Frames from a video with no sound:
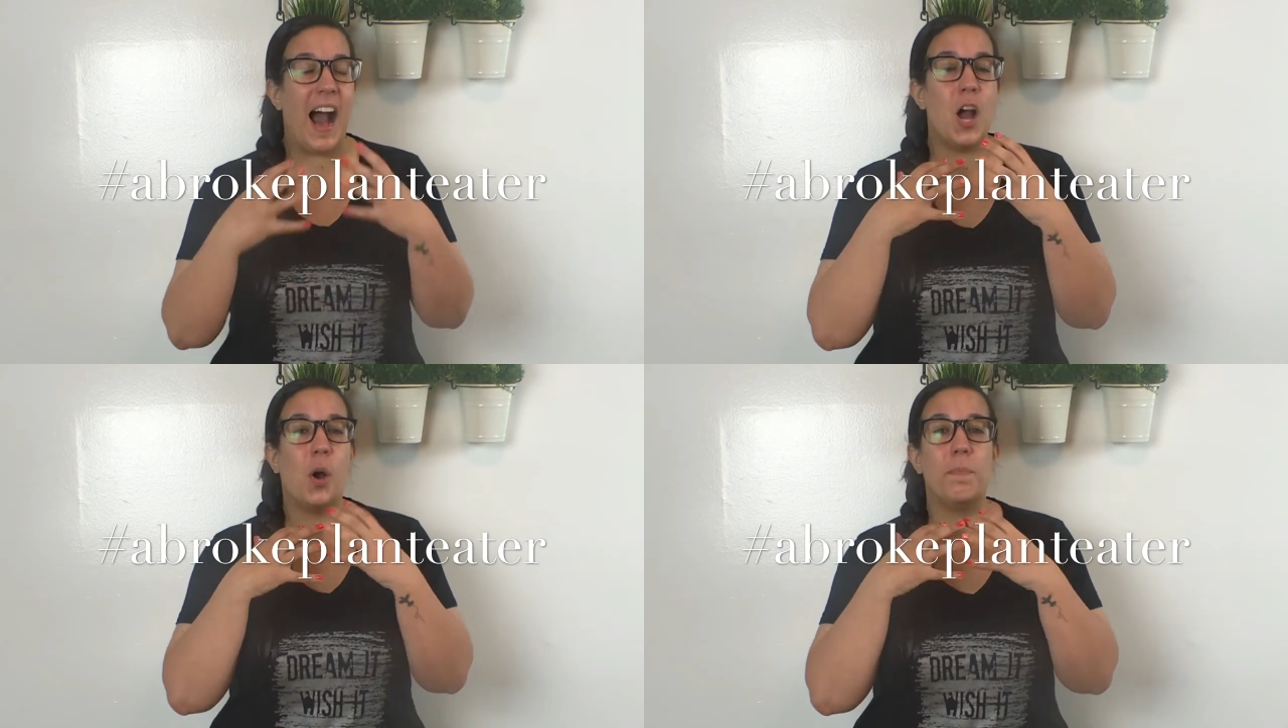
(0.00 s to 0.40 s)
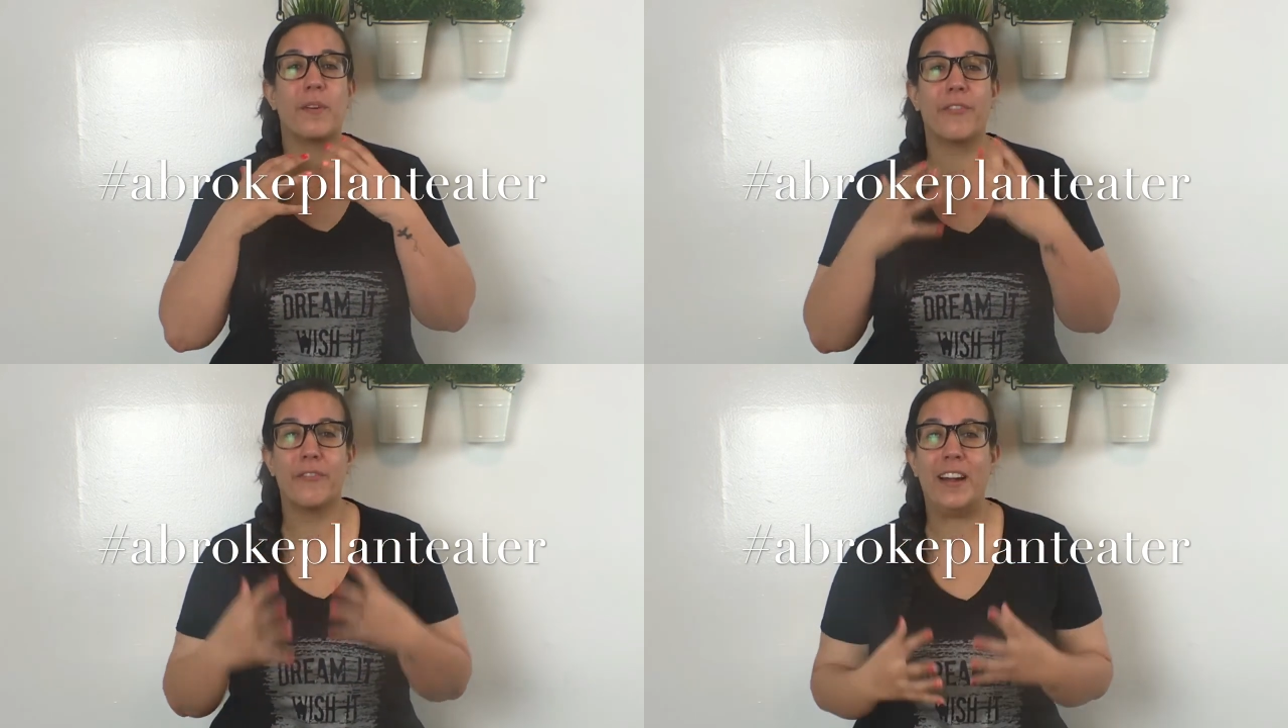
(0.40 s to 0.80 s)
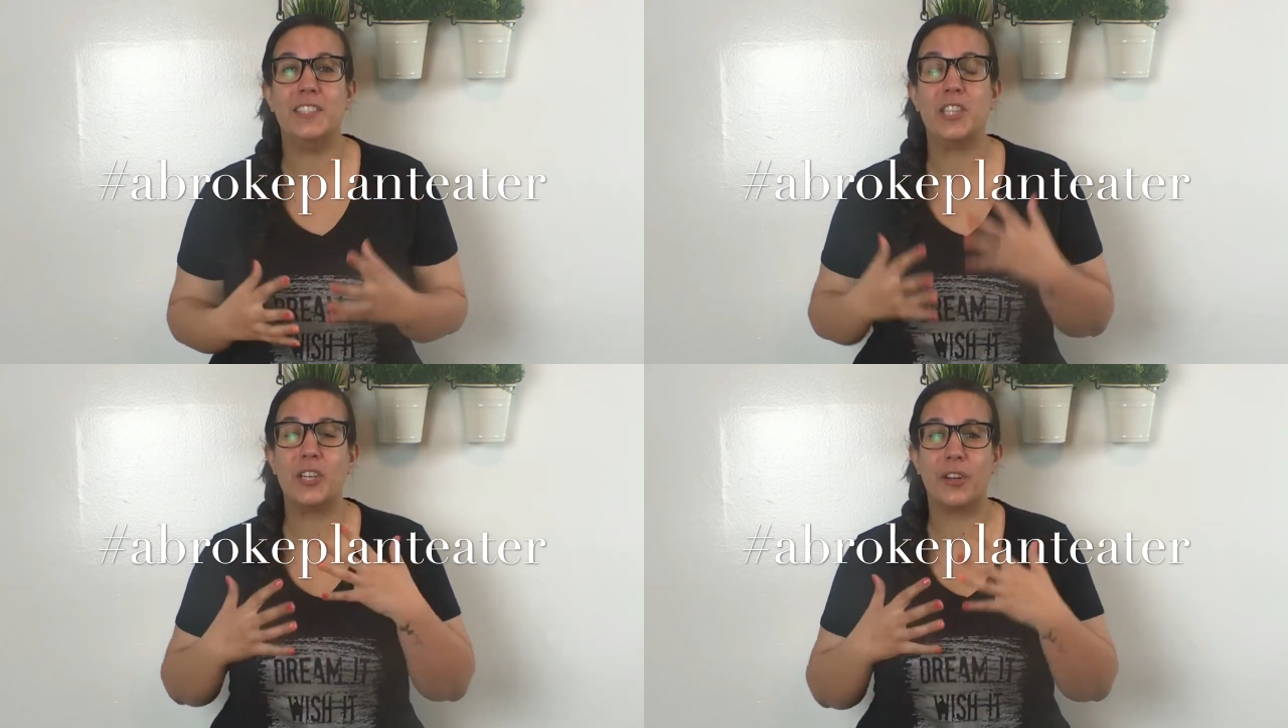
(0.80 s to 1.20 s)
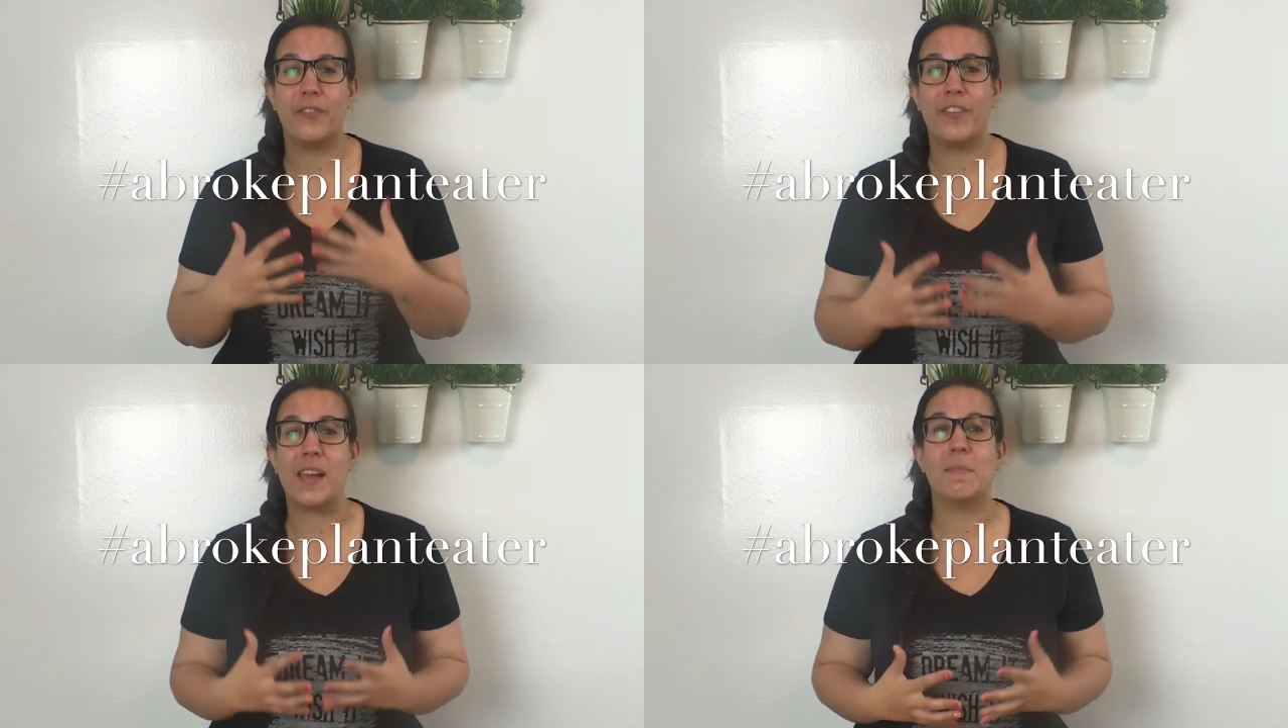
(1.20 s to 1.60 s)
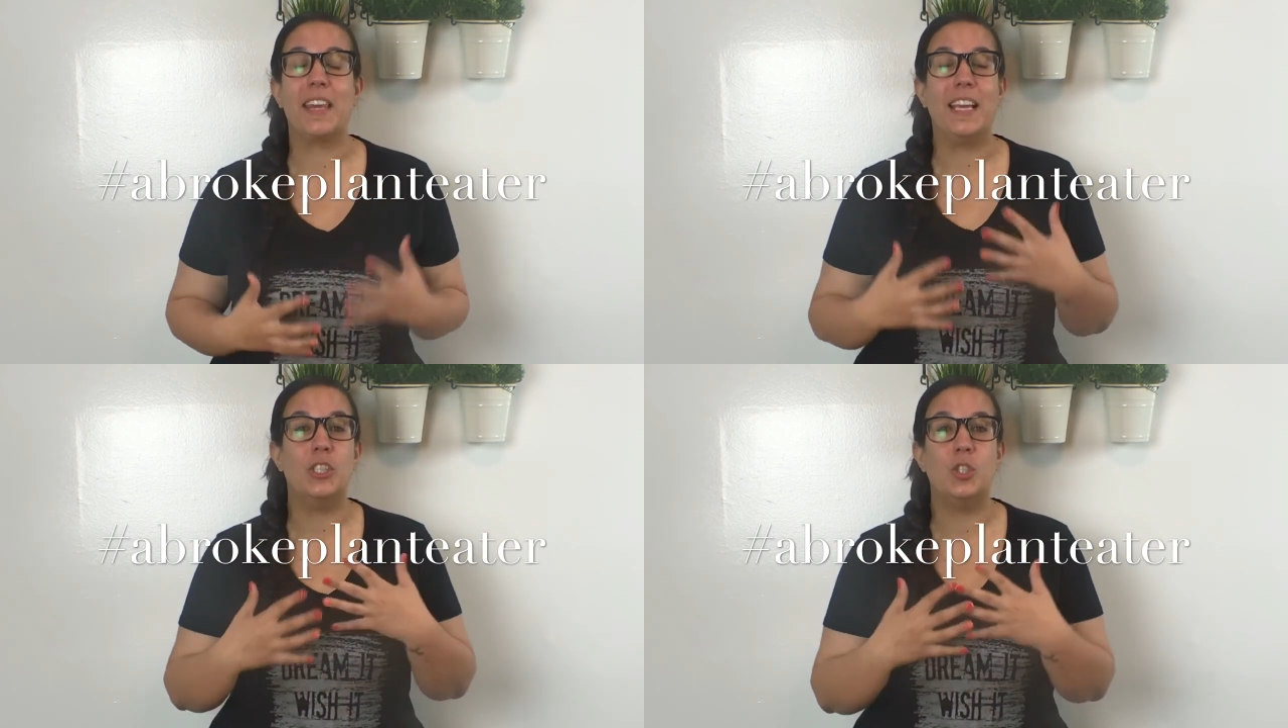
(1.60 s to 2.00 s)
I hope your friends and your
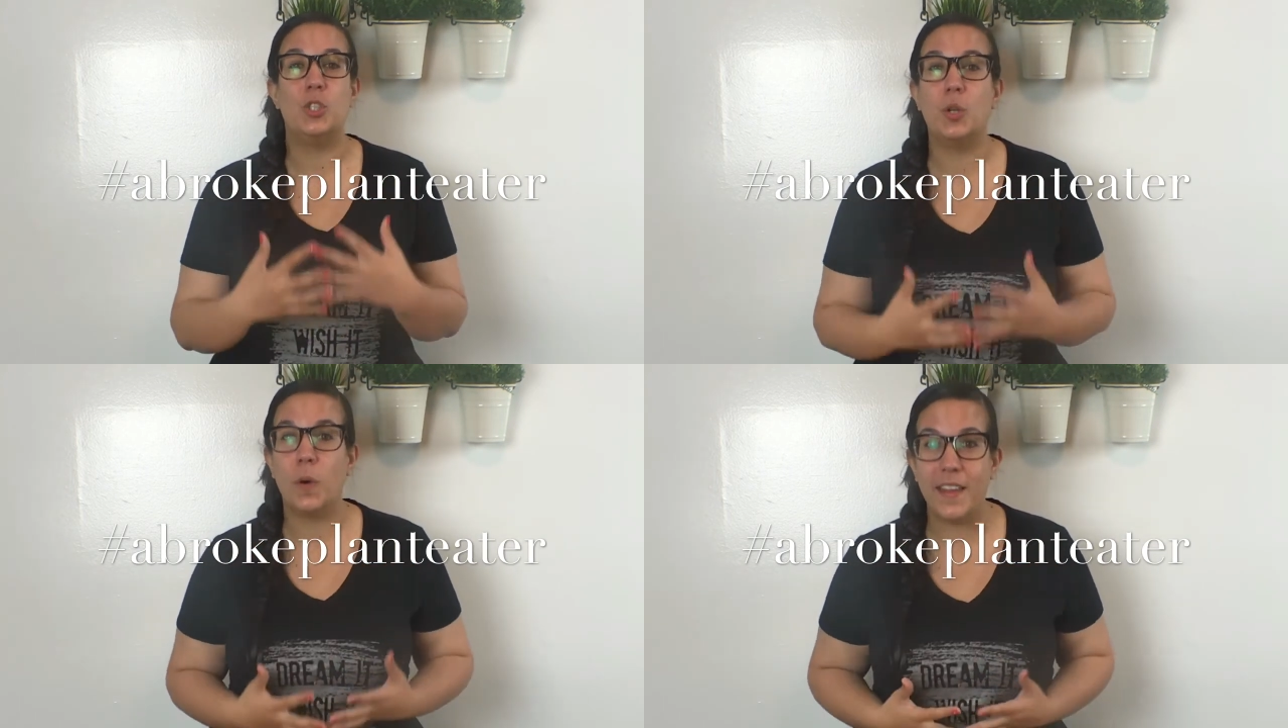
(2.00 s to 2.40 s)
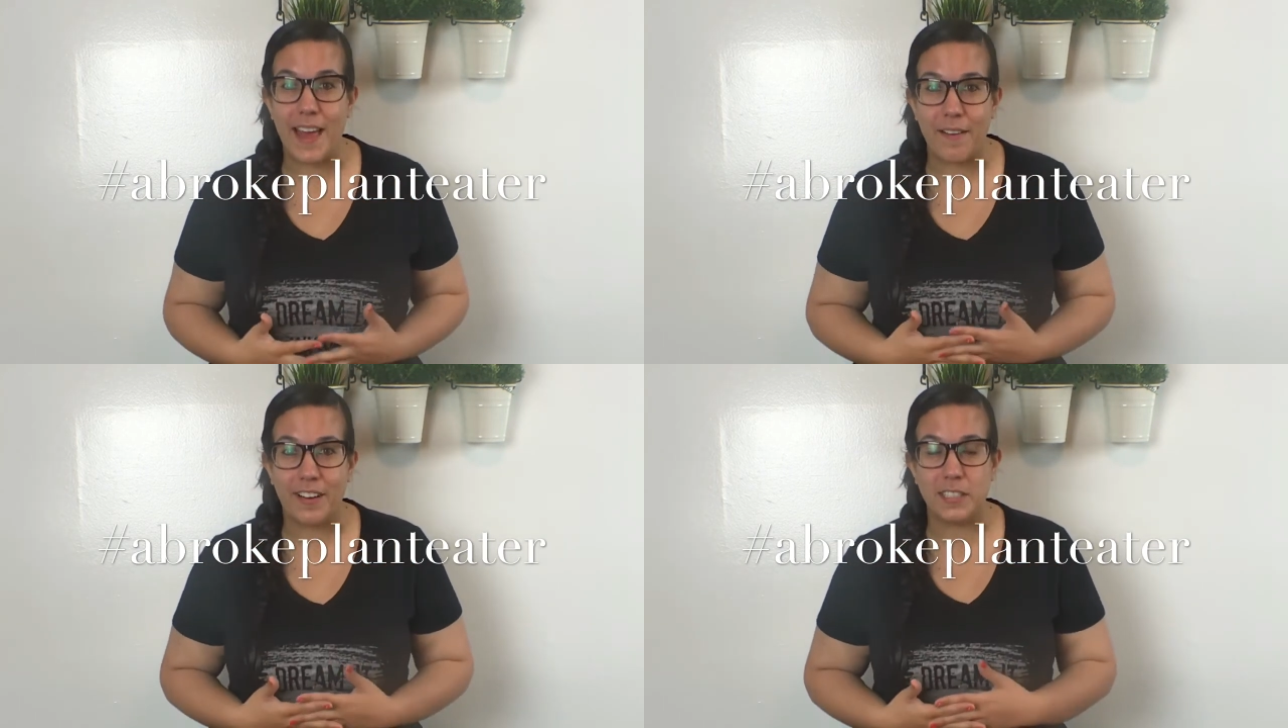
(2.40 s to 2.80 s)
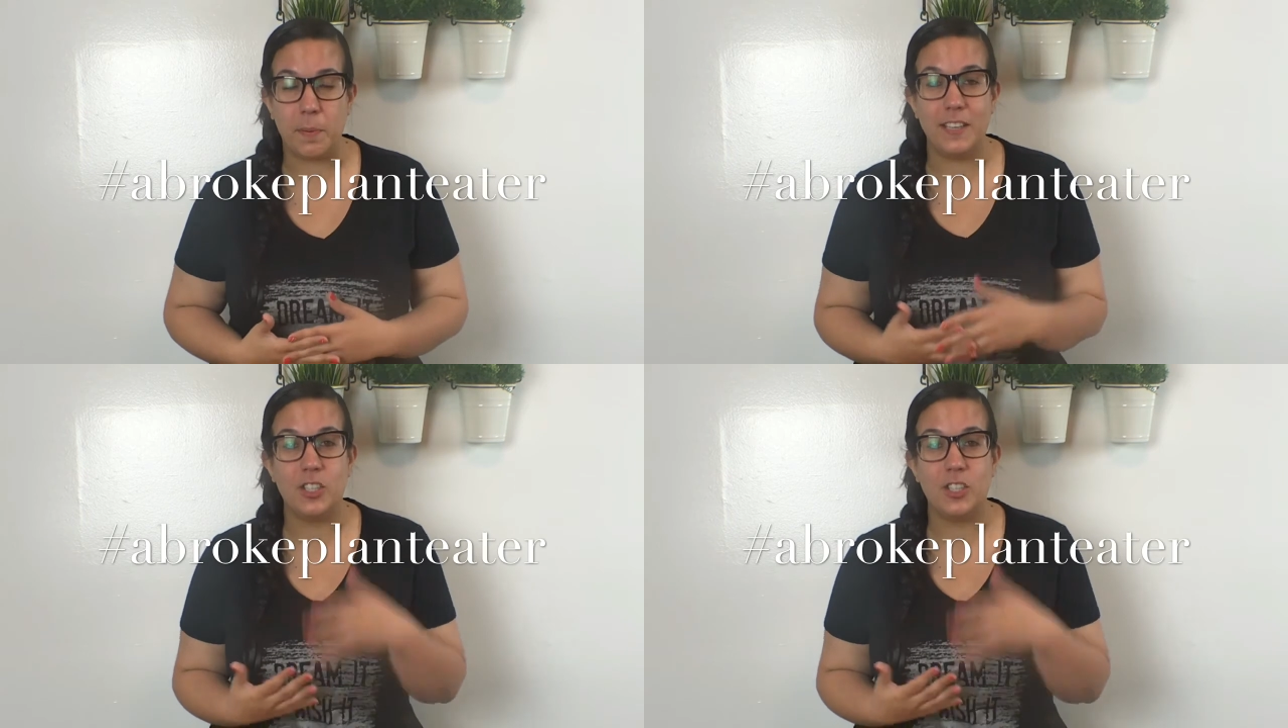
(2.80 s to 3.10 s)
family enjoy that recipe